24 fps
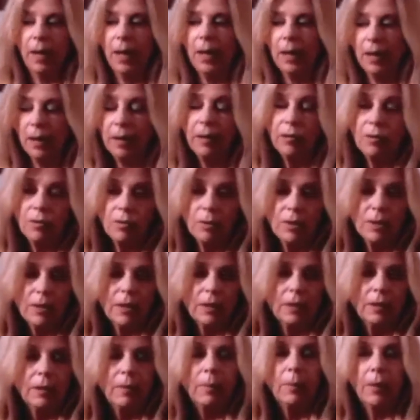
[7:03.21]
And
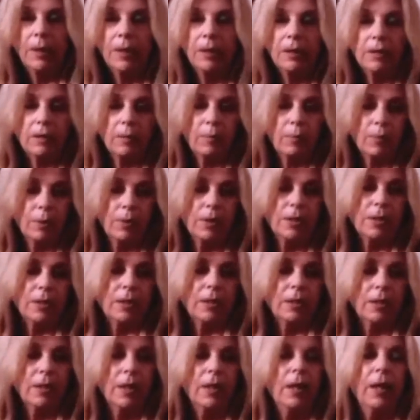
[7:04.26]
interestingly, but he's in
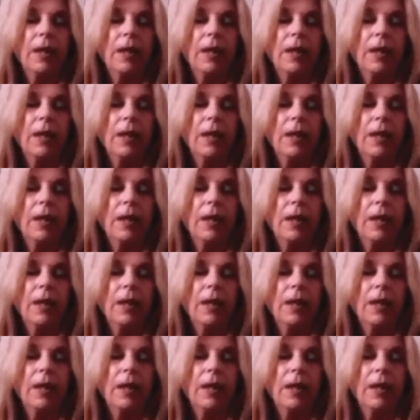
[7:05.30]
prison,